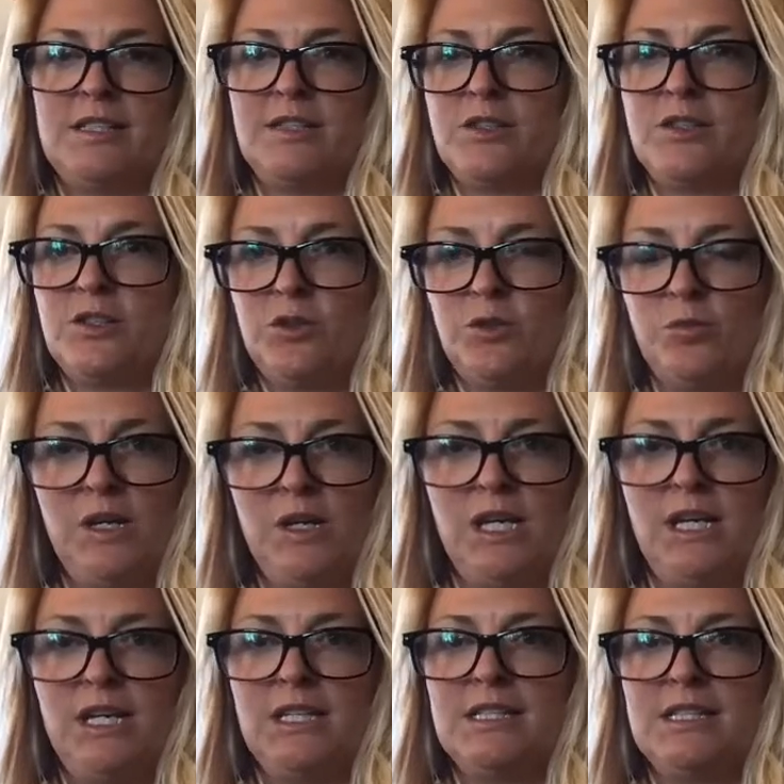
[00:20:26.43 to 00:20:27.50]
Zoom
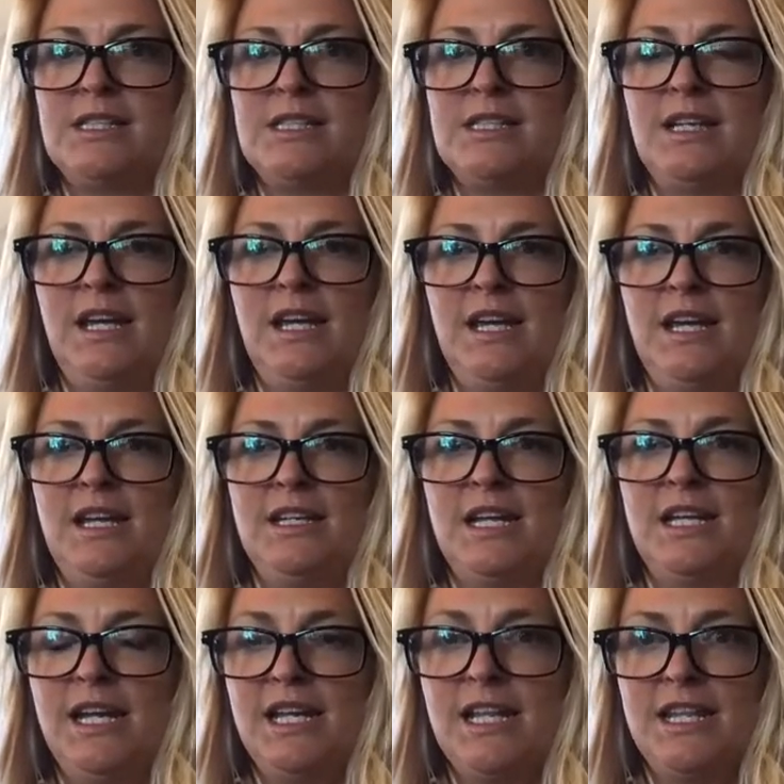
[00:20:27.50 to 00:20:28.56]
meetings, and
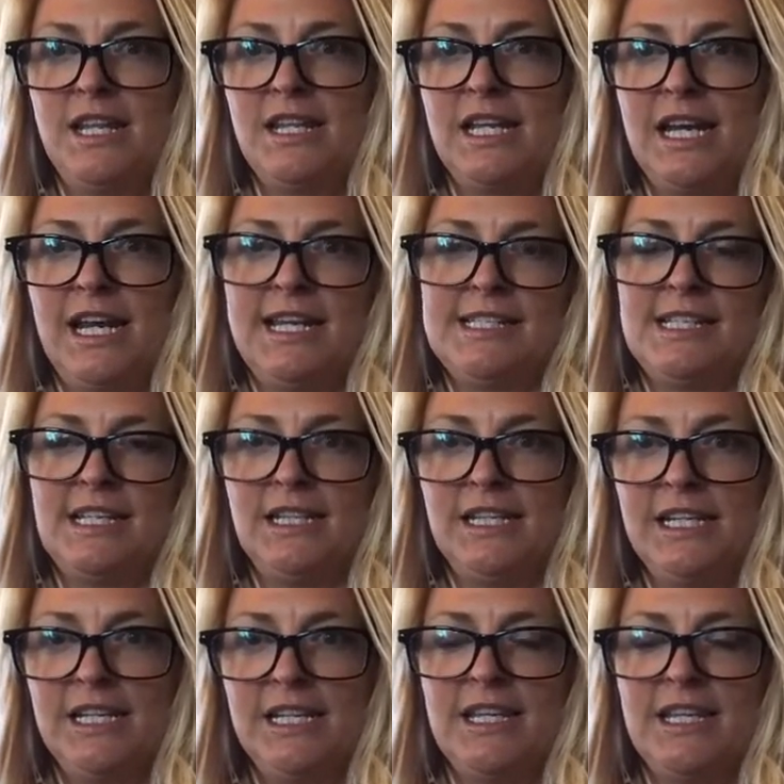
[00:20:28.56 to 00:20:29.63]
anything that has a
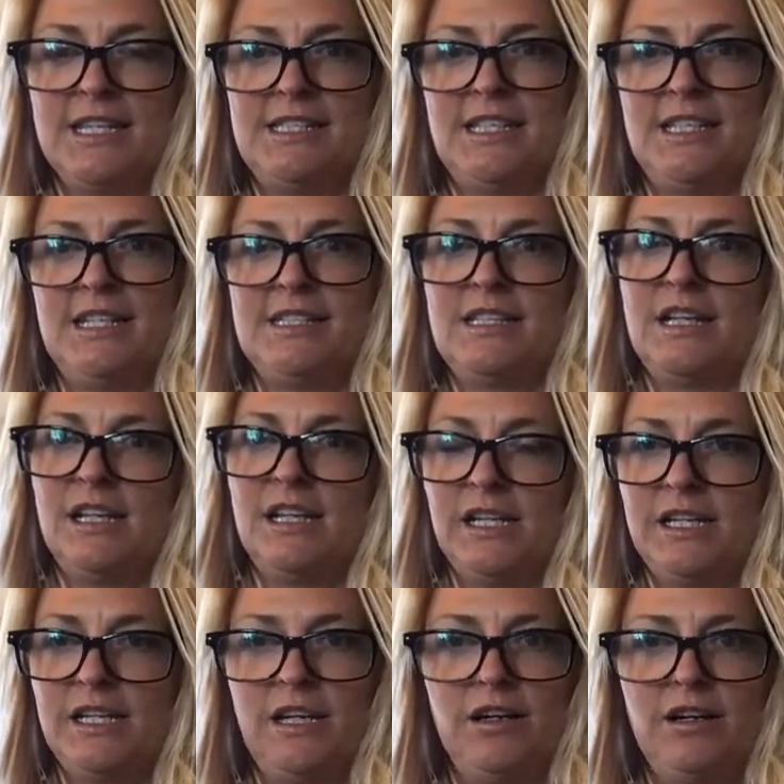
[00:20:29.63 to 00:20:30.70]
link that says
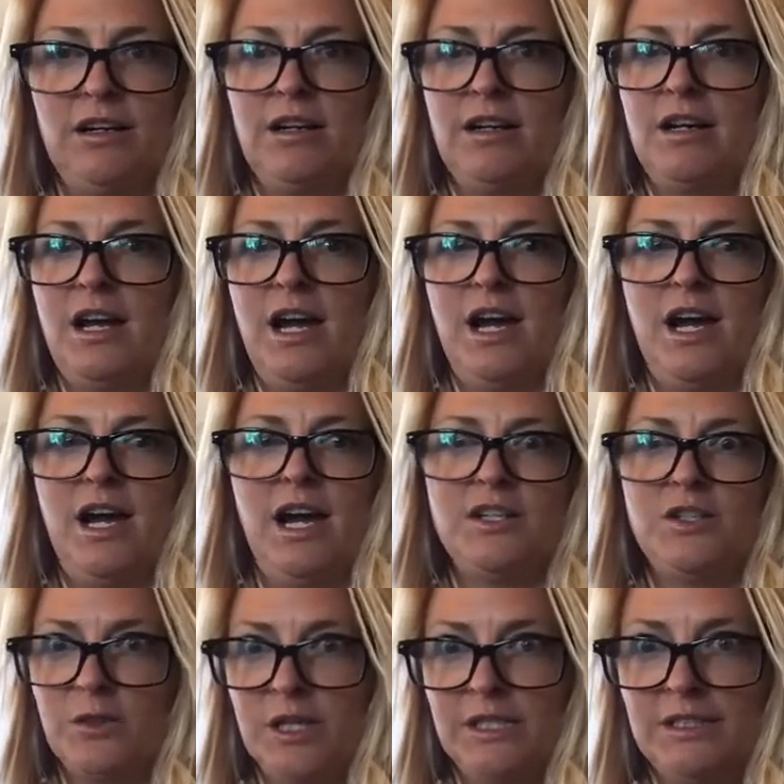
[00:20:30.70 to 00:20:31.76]
click here, I
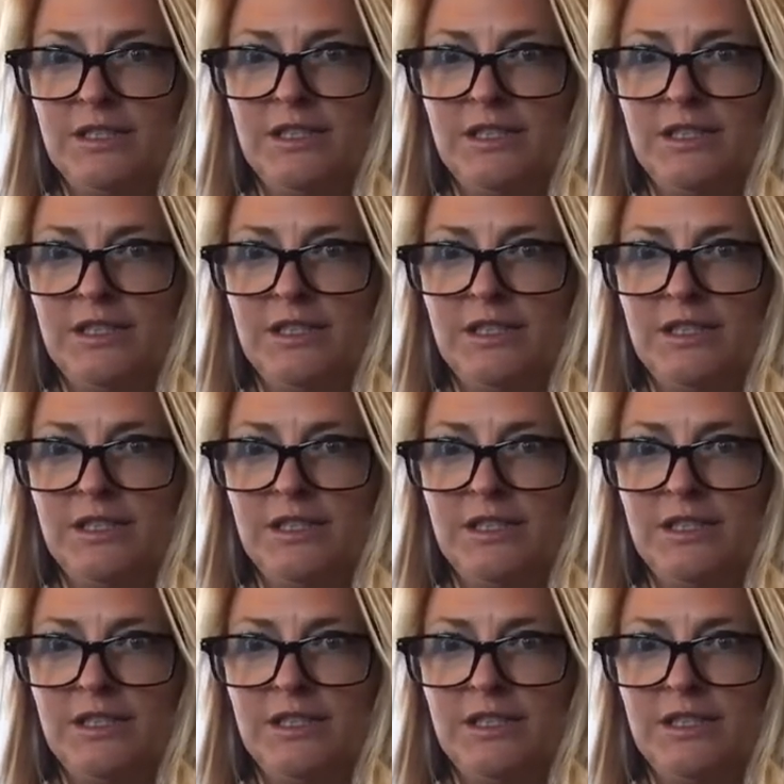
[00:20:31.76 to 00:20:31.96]
do it.